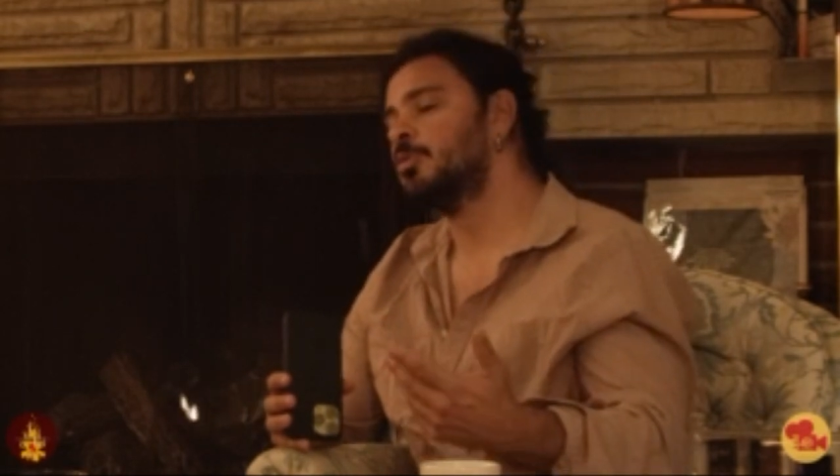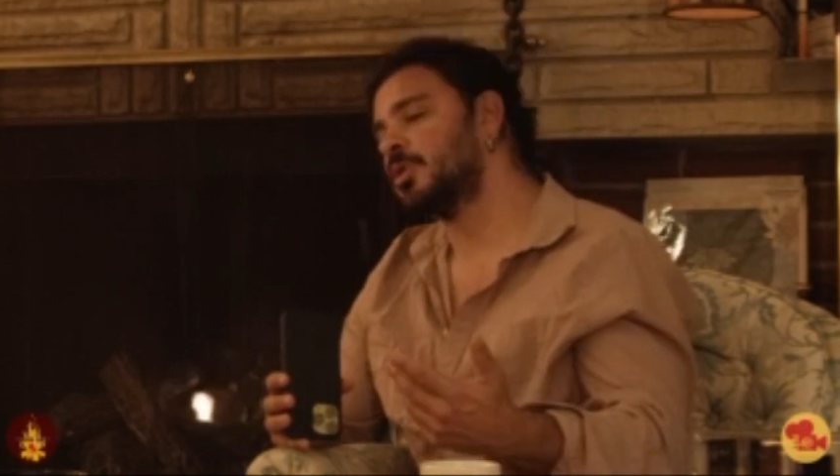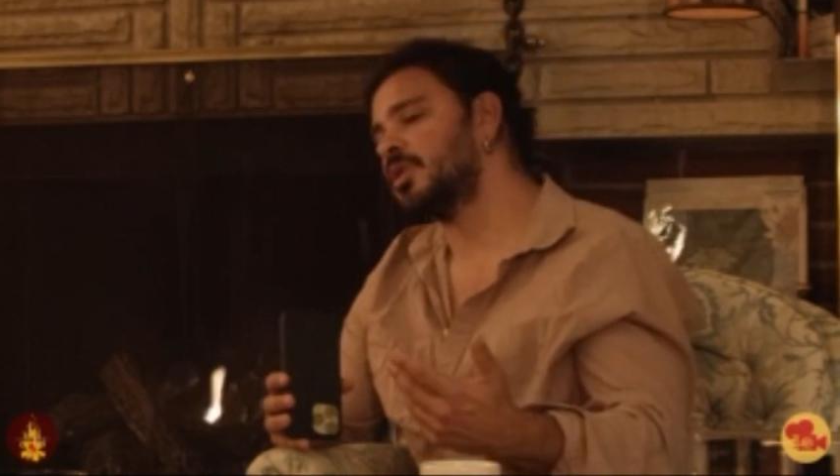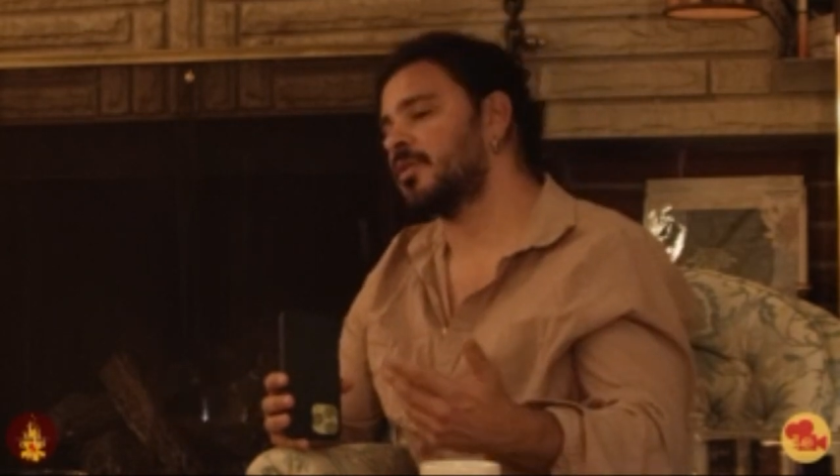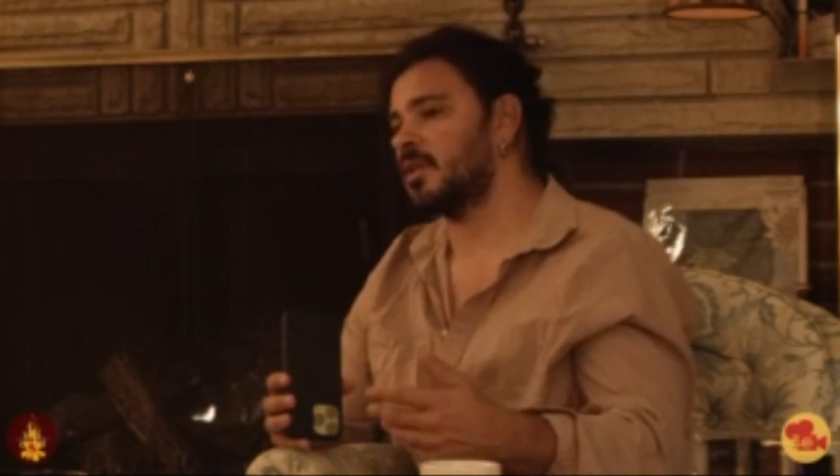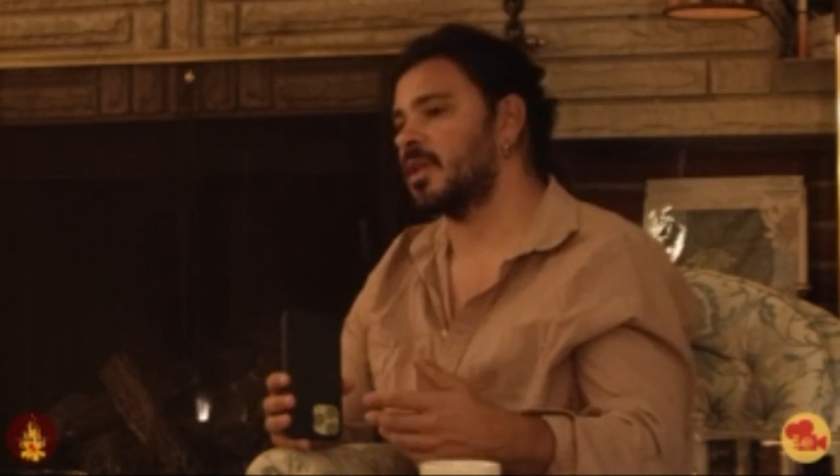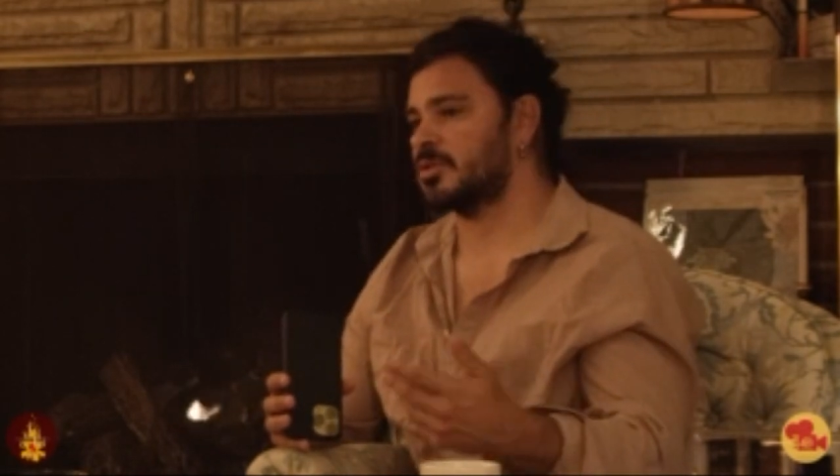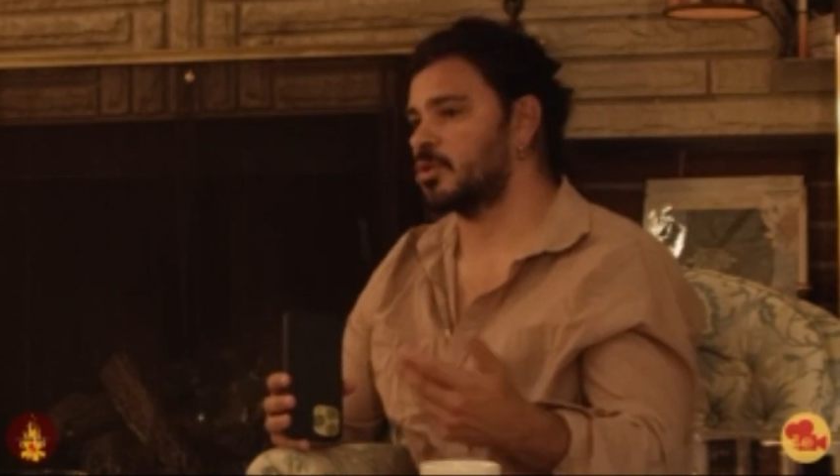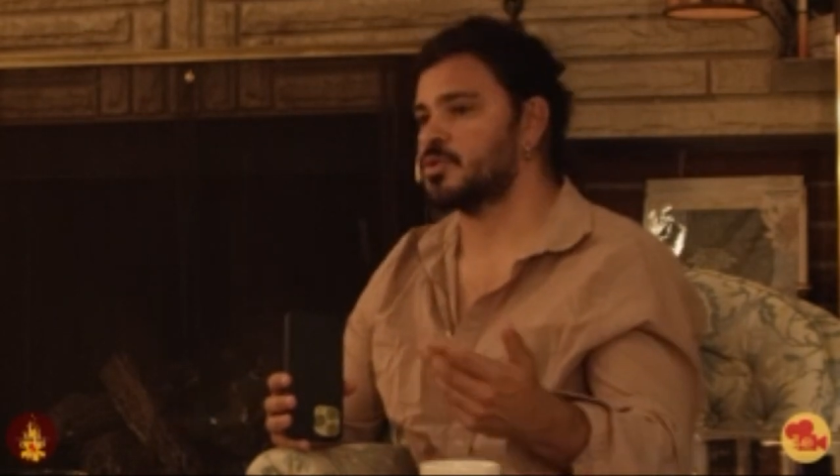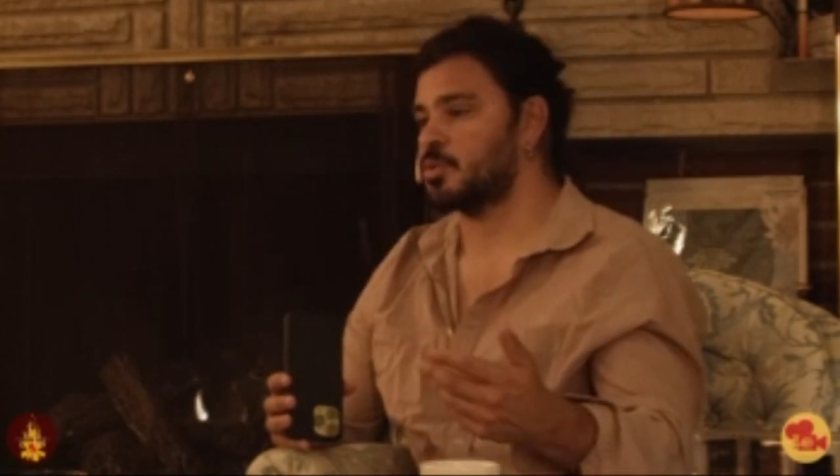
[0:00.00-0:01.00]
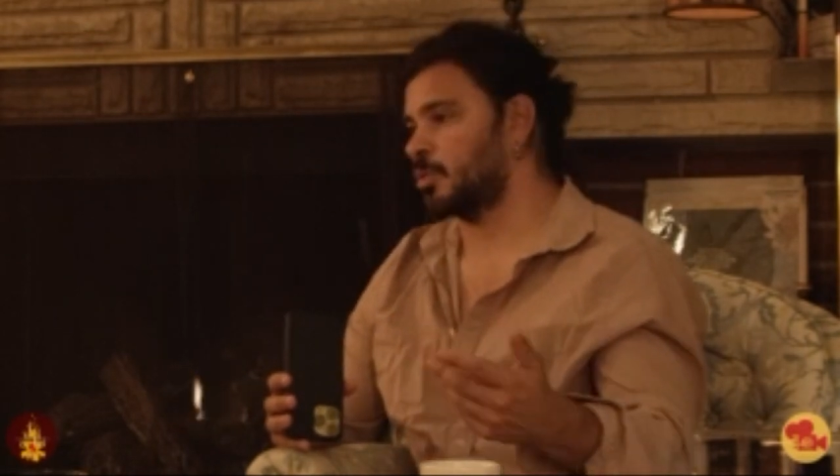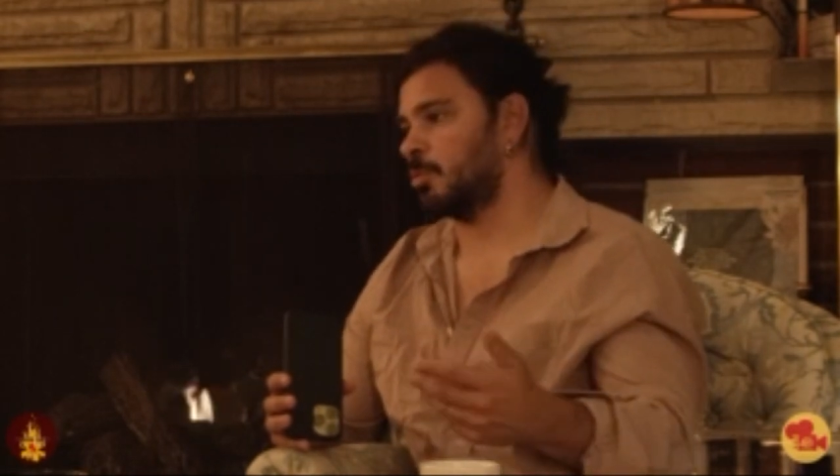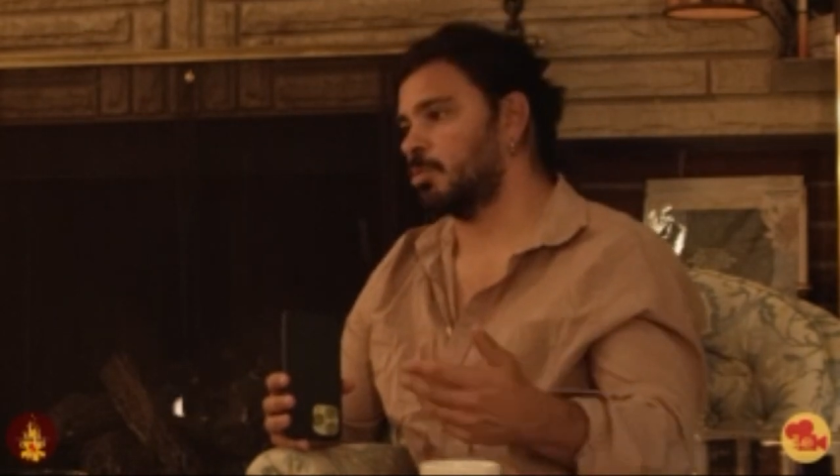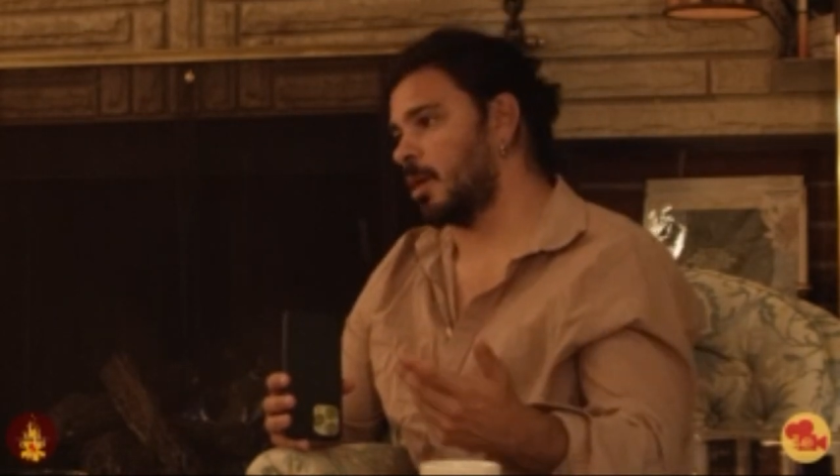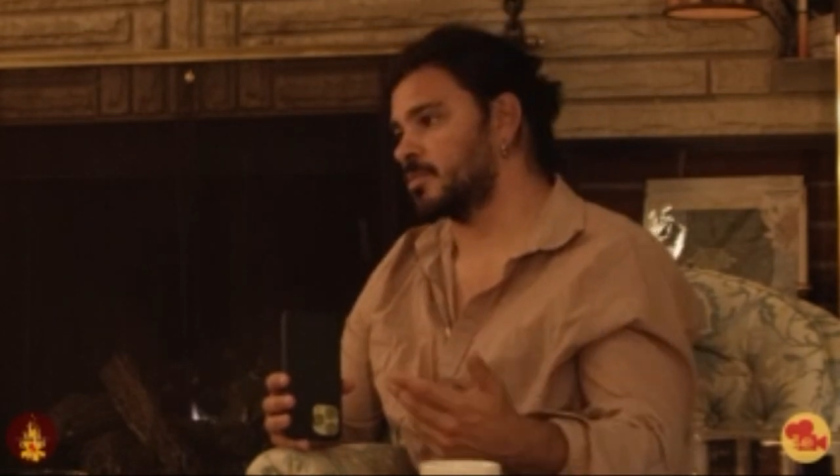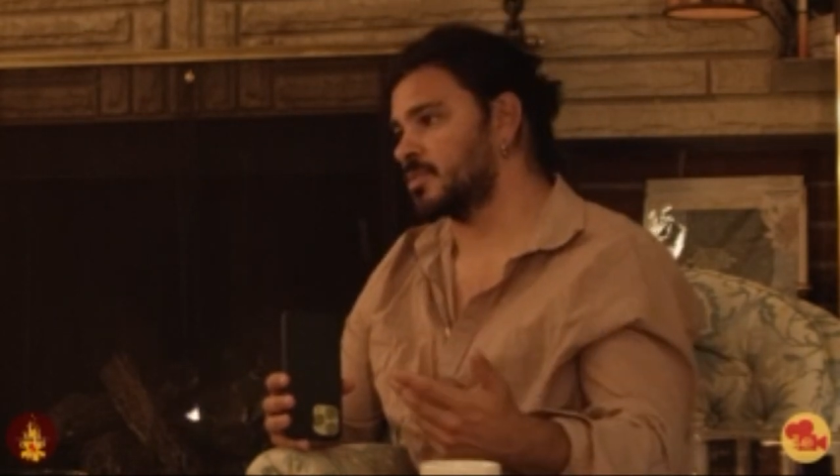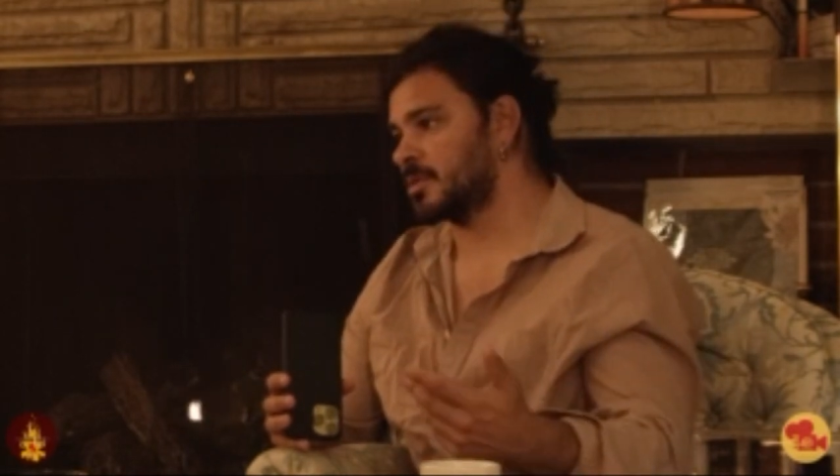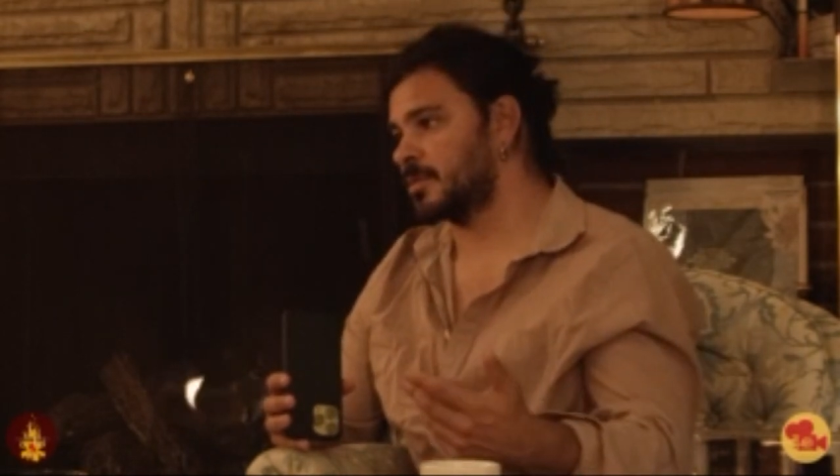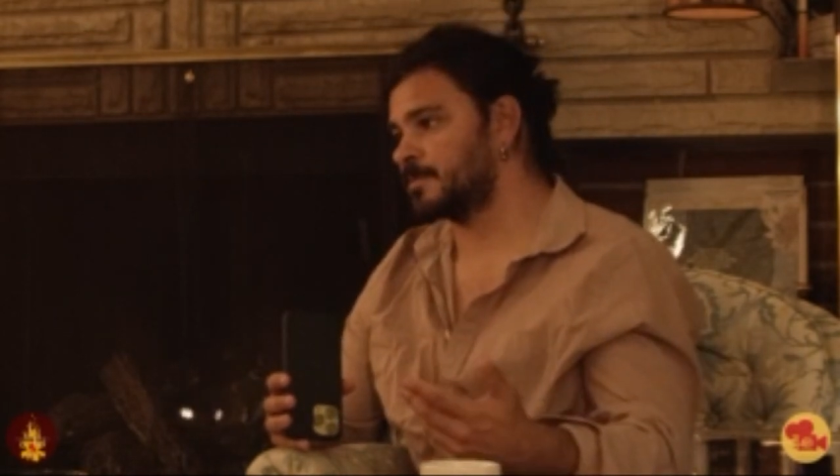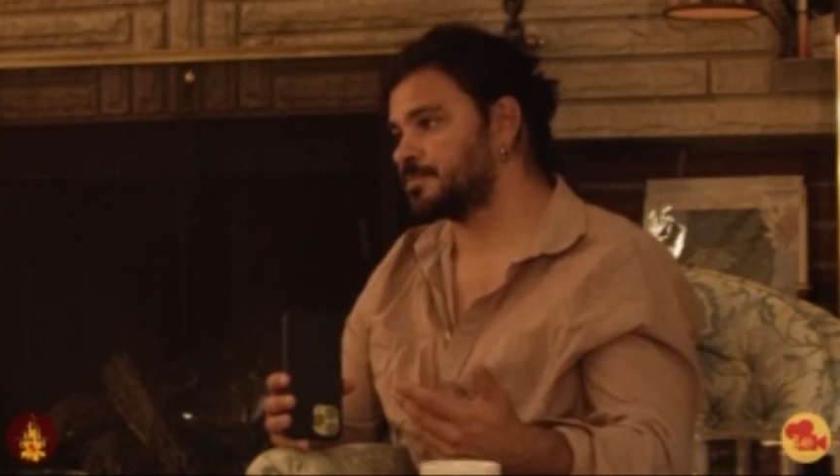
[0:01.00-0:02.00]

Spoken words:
but nonetheless, those are real problems.